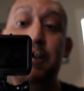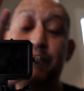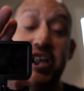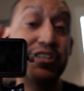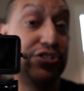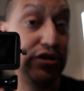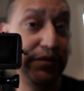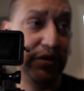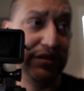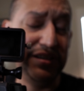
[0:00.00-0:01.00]
that's
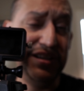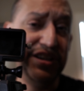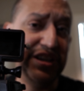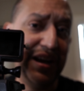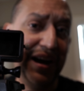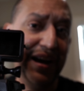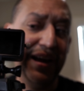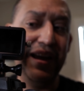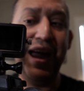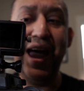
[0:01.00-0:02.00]
streaming with the
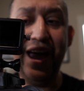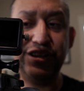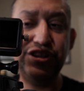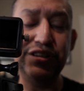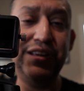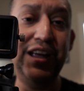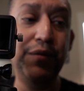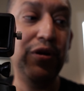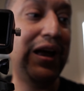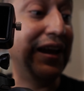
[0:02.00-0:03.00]
DJI Action
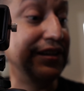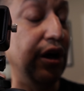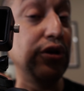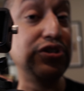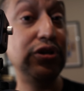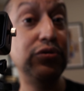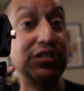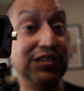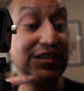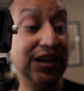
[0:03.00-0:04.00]
camera, and it also is
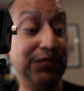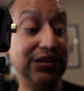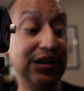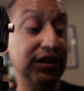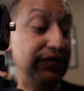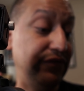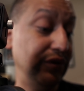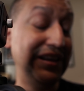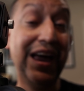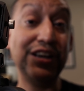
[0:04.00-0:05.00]
the same thing for
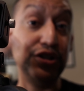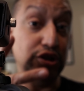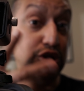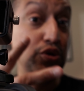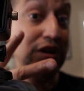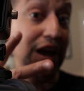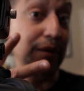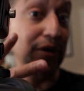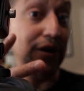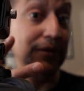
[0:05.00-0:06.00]
the Action 2
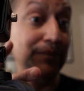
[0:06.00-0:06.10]
camera.